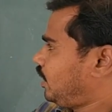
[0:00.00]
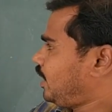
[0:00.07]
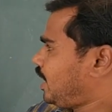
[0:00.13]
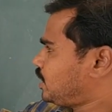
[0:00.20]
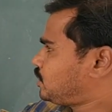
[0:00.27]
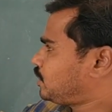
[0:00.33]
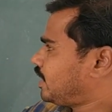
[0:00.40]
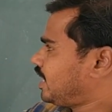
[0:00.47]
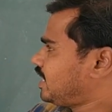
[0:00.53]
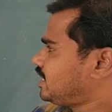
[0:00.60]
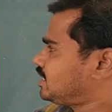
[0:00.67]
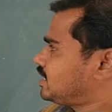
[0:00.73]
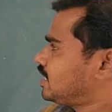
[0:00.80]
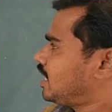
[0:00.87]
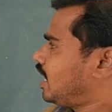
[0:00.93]
Dear
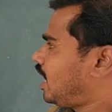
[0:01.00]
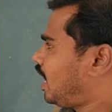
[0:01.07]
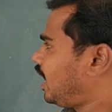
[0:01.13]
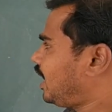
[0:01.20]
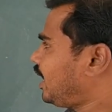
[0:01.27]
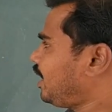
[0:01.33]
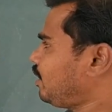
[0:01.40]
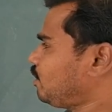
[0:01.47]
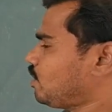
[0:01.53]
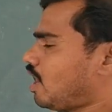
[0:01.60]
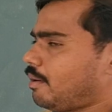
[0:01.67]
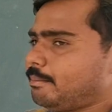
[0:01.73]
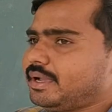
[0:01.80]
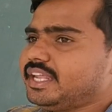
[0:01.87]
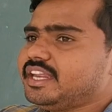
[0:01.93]
students, having
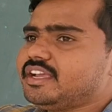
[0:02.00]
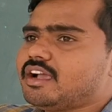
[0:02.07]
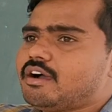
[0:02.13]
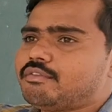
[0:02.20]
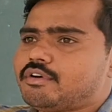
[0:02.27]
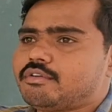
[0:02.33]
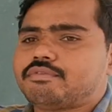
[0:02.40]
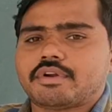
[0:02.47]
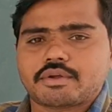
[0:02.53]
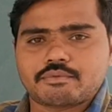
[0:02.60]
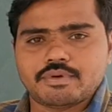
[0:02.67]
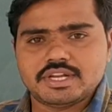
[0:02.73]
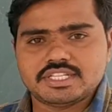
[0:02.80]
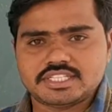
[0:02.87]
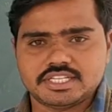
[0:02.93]
the meaning of a
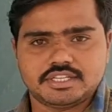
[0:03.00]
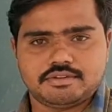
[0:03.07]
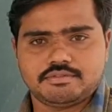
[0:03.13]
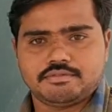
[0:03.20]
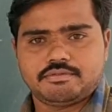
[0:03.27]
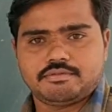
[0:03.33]
frequency.